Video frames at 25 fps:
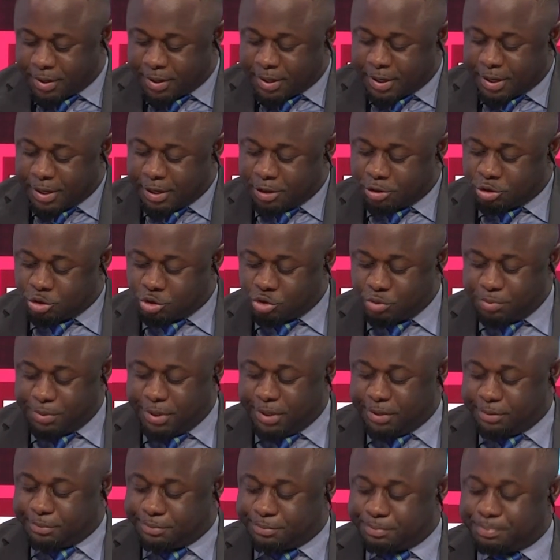
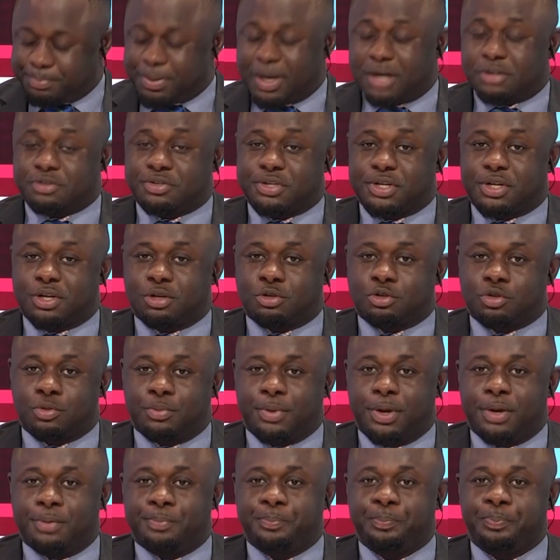Assuming Patrick,
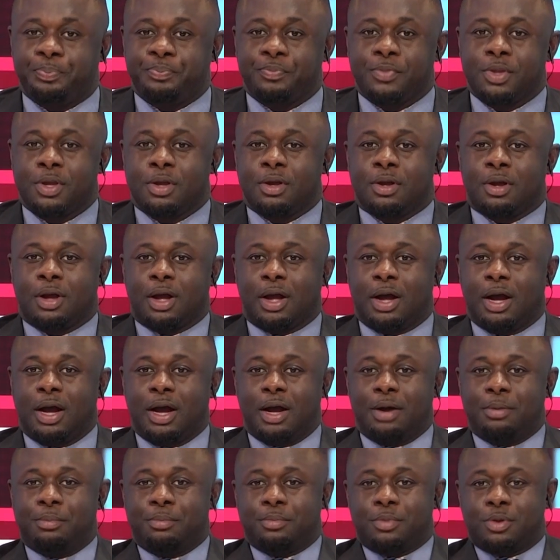
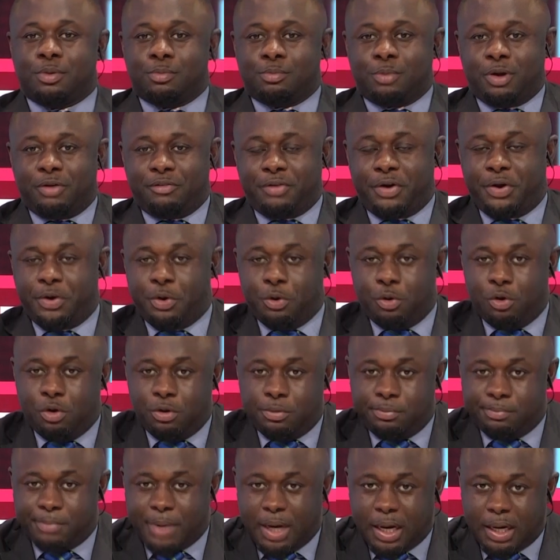my very
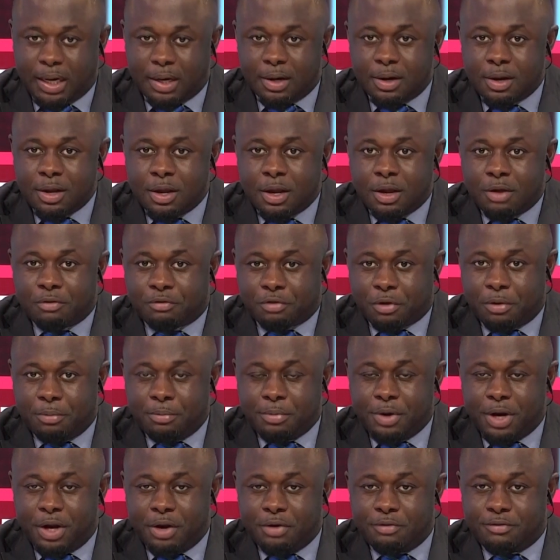own man,
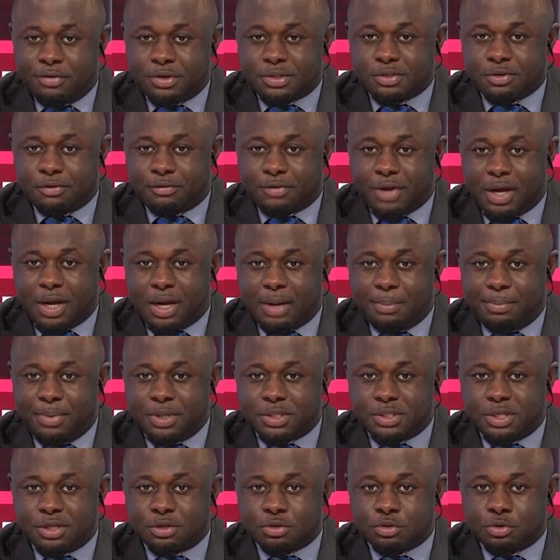from the University of Ghana
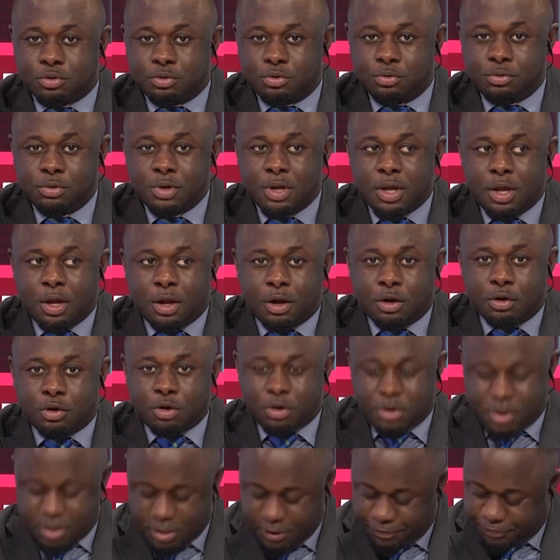Business School.
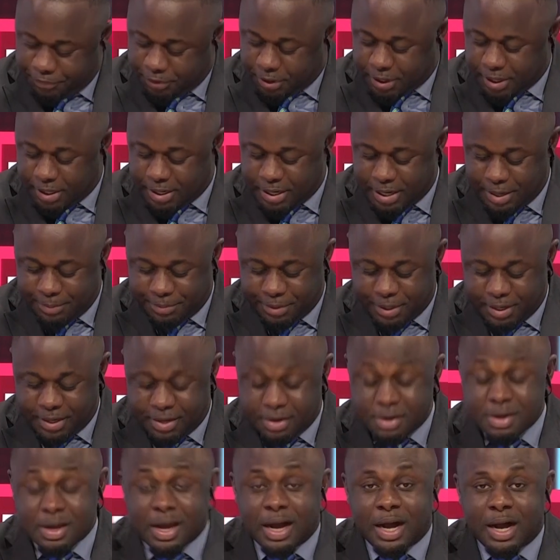Doc, if you can hear
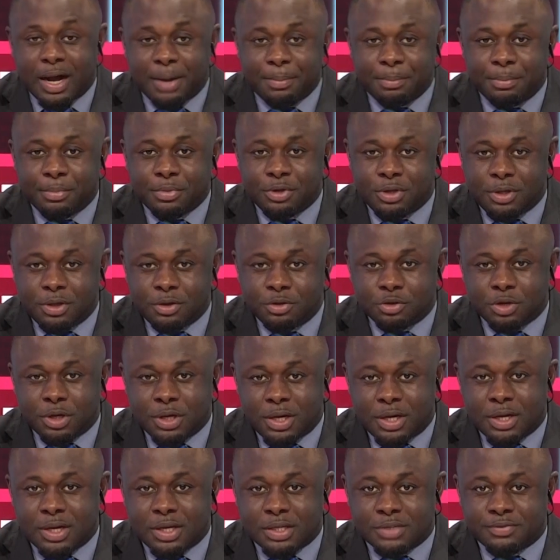me, I'm
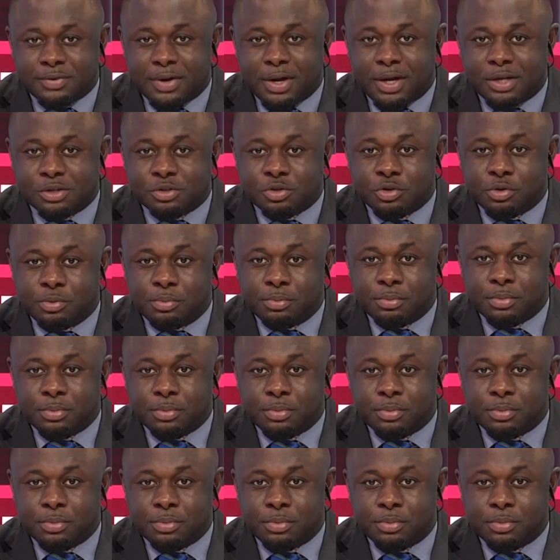joining us via Zoom.